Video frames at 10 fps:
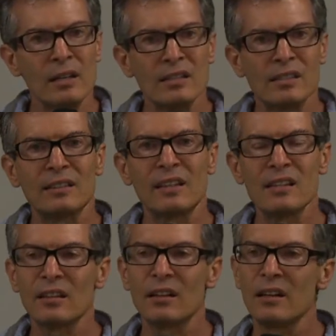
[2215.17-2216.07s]

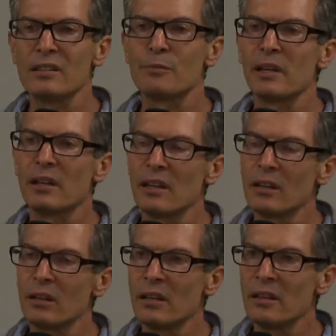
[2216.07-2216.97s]
Statistically
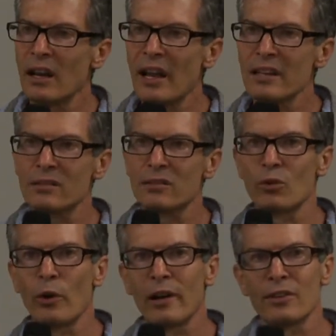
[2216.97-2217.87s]
speaking, in the last
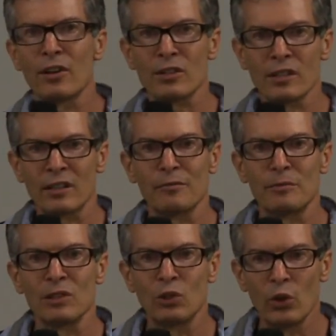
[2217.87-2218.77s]
12 years that I've
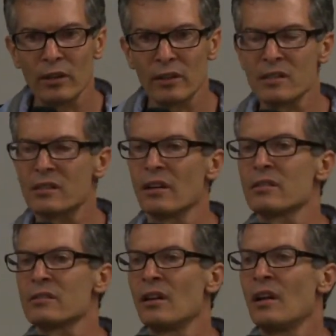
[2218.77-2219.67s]
been doing this
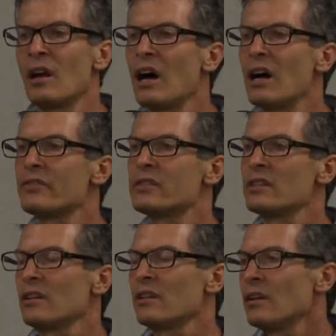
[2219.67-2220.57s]
test, I've
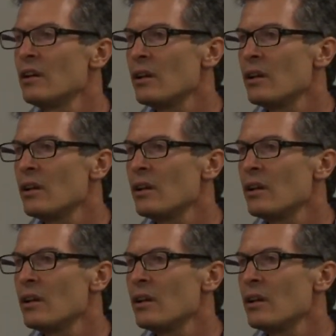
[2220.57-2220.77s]
seen